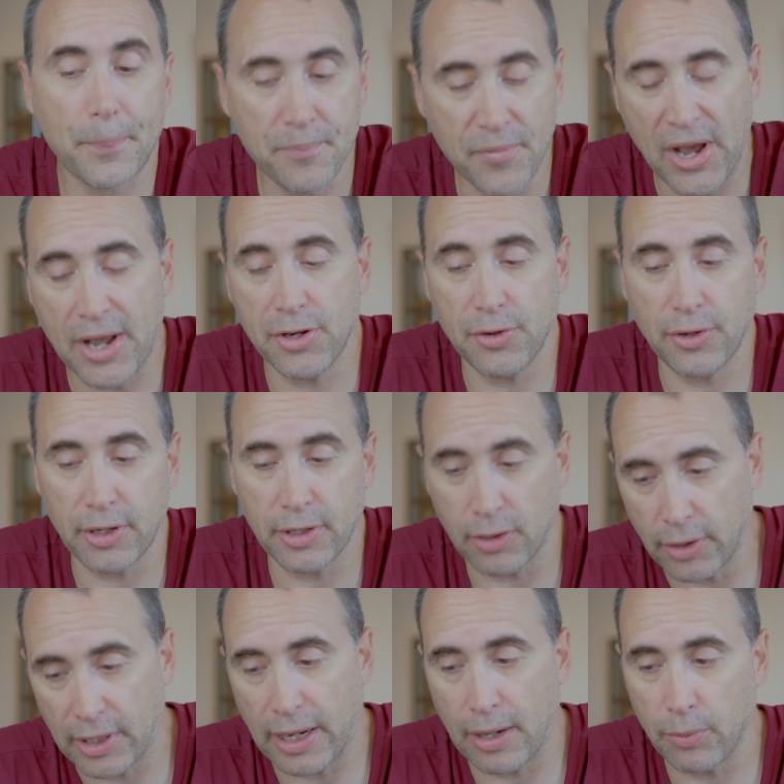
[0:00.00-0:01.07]
Then you can
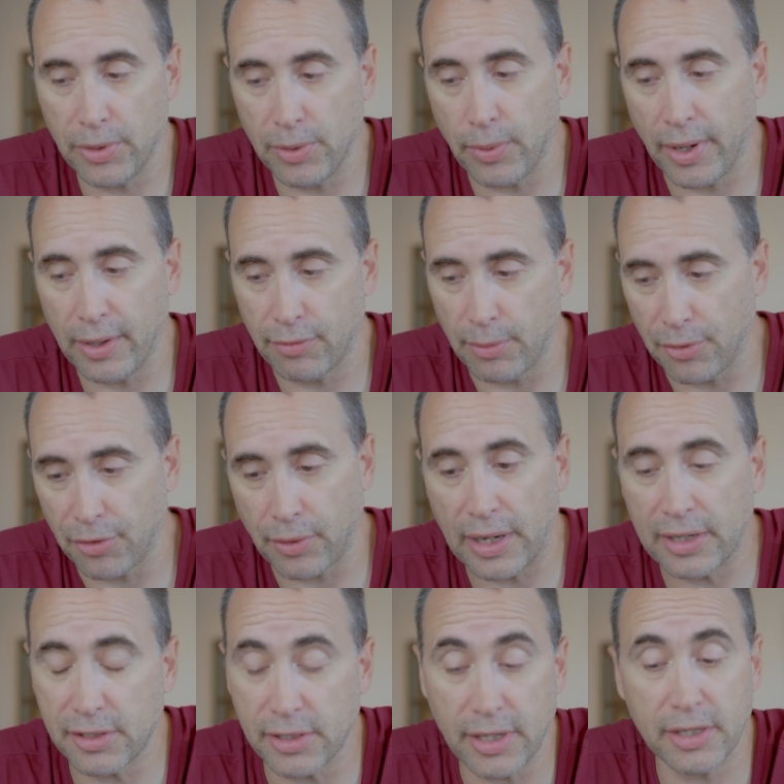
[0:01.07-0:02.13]
look at rewriting from
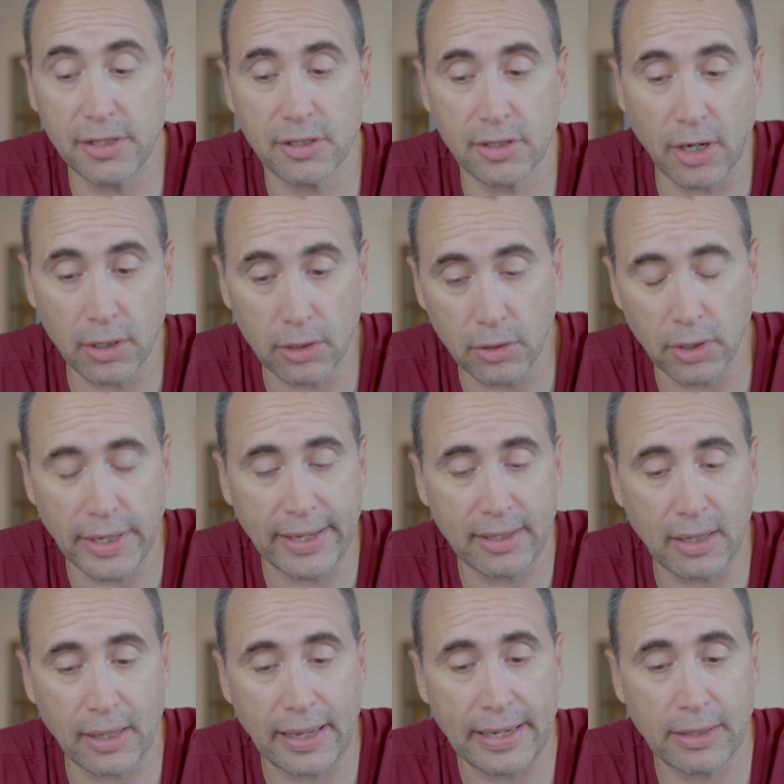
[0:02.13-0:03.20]
scratch, and then you start looking
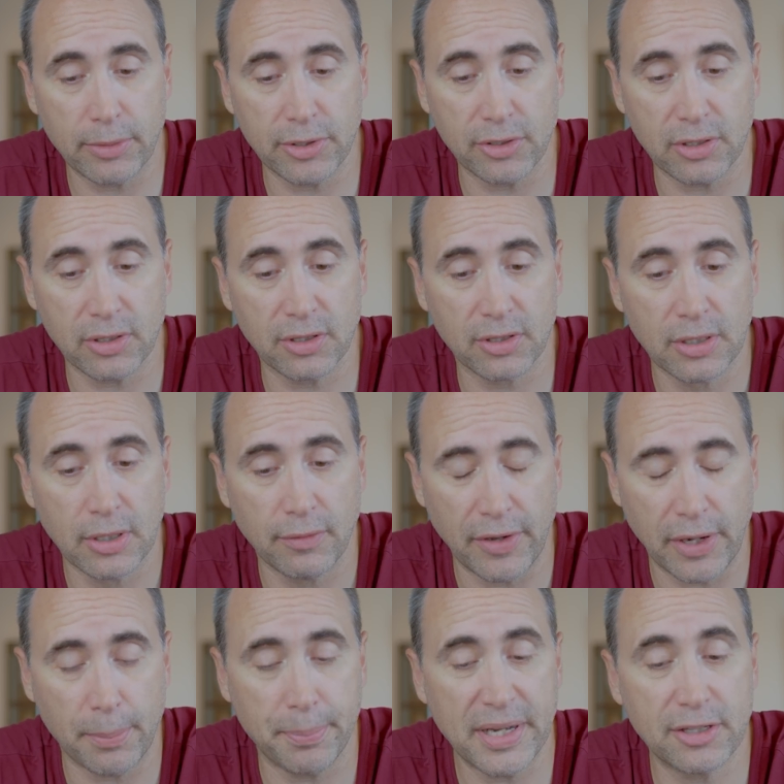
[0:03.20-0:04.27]
at the languages
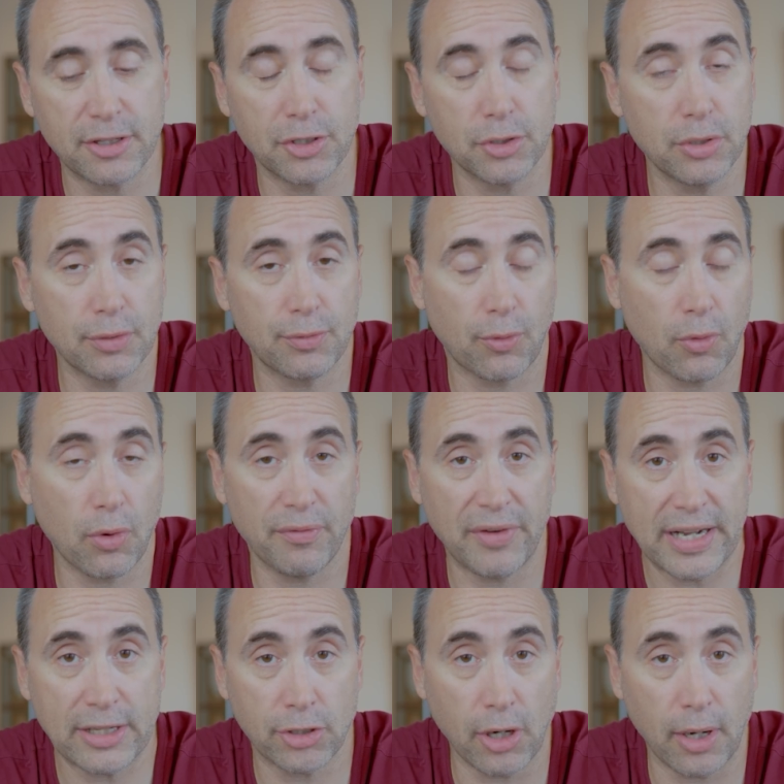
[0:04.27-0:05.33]
that are best suited for
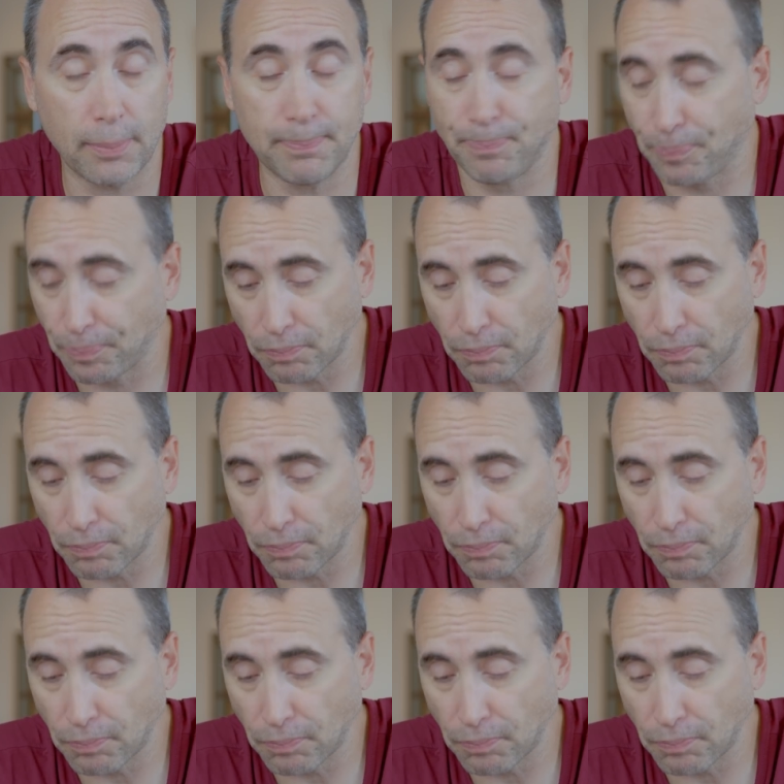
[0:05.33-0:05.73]
that job.